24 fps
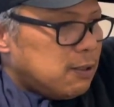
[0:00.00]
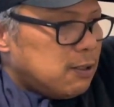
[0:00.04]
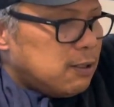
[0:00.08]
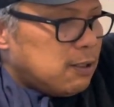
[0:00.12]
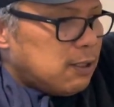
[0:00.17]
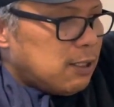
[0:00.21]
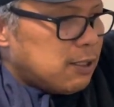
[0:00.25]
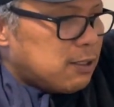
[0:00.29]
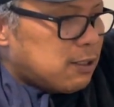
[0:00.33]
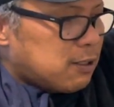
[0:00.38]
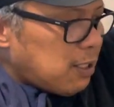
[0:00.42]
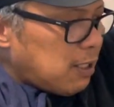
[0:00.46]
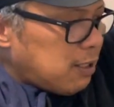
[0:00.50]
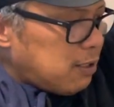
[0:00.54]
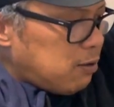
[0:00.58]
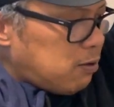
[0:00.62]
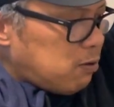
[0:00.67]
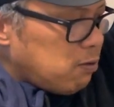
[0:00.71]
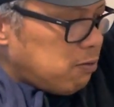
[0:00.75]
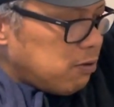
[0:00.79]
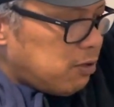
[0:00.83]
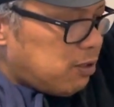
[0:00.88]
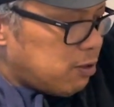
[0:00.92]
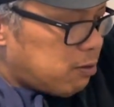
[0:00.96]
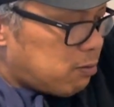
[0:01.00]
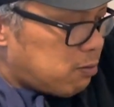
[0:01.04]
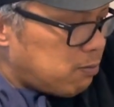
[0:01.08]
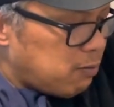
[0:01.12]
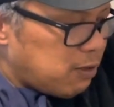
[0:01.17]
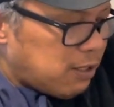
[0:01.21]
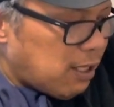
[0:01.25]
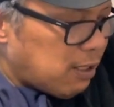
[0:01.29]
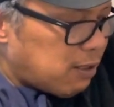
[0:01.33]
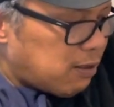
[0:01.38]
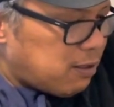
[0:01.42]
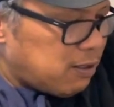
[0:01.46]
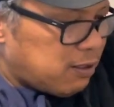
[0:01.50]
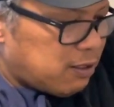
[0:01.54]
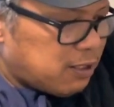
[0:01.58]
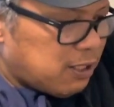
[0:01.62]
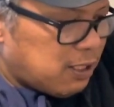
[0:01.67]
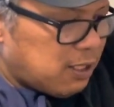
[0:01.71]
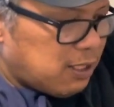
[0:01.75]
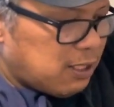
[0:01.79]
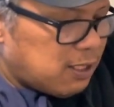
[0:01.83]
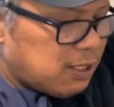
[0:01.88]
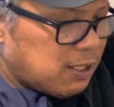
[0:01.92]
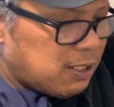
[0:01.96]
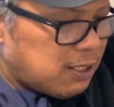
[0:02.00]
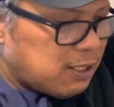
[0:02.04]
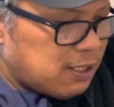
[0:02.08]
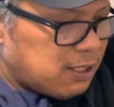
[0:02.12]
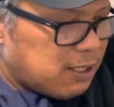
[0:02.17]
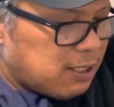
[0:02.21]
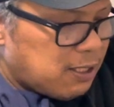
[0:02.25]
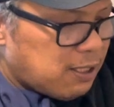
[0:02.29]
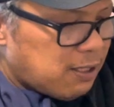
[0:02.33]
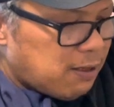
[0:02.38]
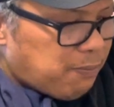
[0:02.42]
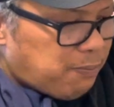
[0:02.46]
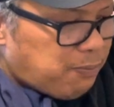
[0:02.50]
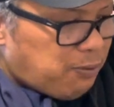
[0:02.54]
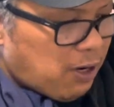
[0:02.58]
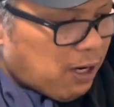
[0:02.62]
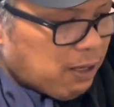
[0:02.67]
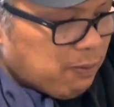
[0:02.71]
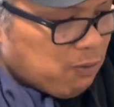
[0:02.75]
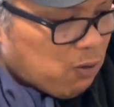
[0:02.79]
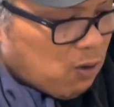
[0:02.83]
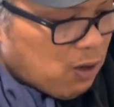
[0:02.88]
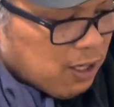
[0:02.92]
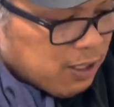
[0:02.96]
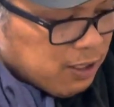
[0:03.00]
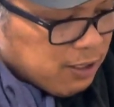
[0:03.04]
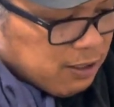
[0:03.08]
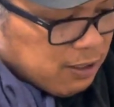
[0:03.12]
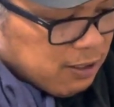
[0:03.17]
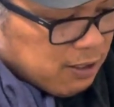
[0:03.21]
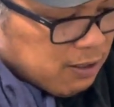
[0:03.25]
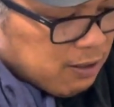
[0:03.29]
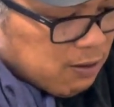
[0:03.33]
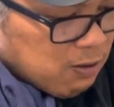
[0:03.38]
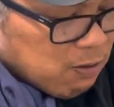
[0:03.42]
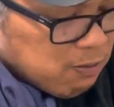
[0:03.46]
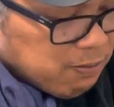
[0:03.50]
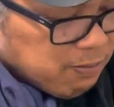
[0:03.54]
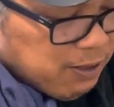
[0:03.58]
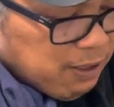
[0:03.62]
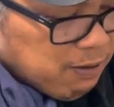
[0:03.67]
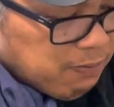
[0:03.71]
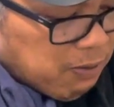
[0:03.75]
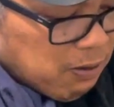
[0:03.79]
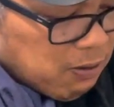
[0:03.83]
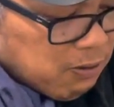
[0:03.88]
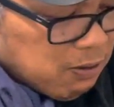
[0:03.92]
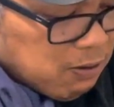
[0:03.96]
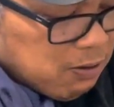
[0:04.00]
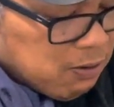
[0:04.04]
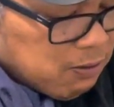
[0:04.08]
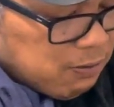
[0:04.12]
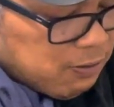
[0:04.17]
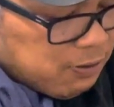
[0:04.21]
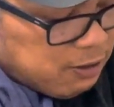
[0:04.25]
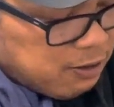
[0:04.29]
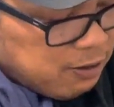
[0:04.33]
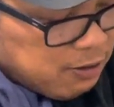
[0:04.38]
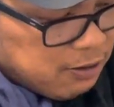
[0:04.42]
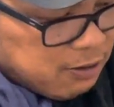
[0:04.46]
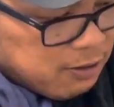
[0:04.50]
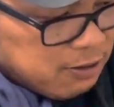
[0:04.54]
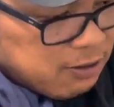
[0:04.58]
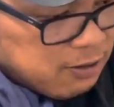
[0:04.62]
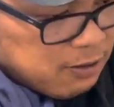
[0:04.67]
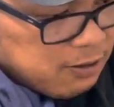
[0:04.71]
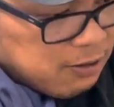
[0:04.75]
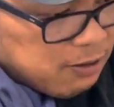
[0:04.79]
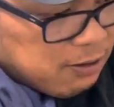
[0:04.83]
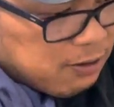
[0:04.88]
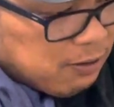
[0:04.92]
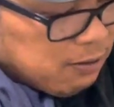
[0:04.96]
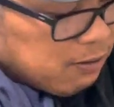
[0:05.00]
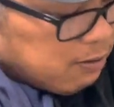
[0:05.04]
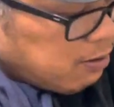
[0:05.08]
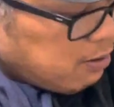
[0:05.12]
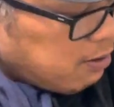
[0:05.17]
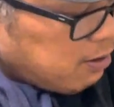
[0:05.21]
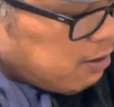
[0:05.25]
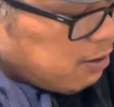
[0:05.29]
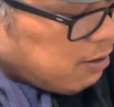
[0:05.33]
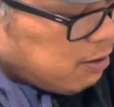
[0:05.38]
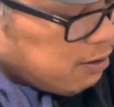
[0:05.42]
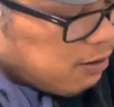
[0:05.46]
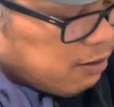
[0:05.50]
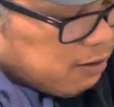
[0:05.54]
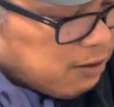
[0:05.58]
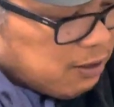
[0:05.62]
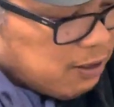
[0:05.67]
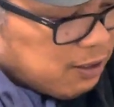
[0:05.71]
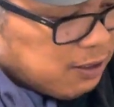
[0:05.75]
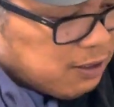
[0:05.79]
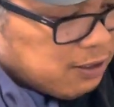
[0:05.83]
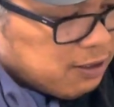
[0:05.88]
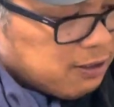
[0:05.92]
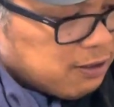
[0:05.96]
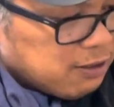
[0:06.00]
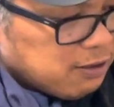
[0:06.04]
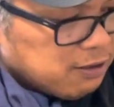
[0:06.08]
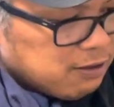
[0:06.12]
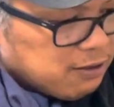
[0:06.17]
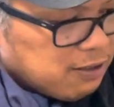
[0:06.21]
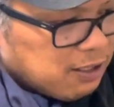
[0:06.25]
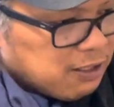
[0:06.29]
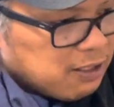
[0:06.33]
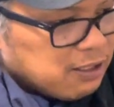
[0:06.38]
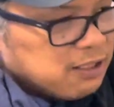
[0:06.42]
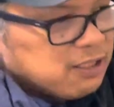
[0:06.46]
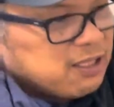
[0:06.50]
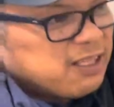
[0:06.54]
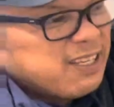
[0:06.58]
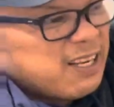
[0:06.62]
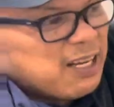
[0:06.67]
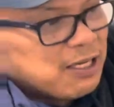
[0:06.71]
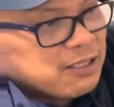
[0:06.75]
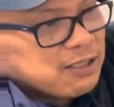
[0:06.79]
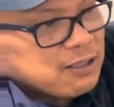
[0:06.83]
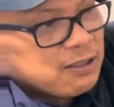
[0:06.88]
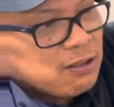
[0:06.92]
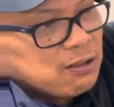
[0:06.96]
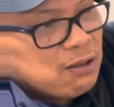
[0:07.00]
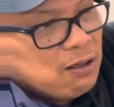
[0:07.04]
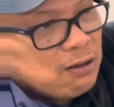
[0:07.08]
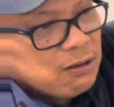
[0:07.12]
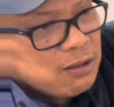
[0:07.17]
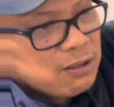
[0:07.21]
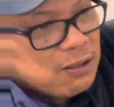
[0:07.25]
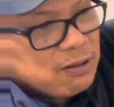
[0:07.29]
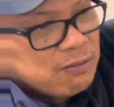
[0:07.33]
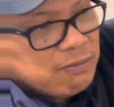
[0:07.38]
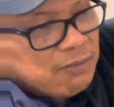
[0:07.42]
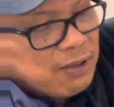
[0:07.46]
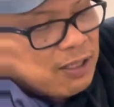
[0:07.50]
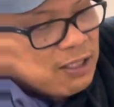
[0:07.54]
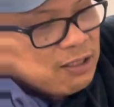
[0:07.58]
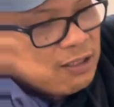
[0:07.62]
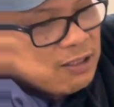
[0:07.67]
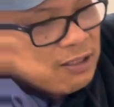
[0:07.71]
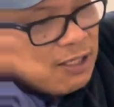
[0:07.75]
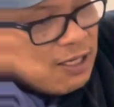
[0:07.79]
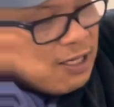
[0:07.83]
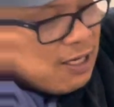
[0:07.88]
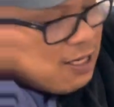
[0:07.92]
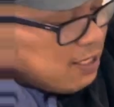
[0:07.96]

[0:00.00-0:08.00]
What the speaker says: I decided to just get this prime one in Home Depot, which is, you know, they doesn't cost that much,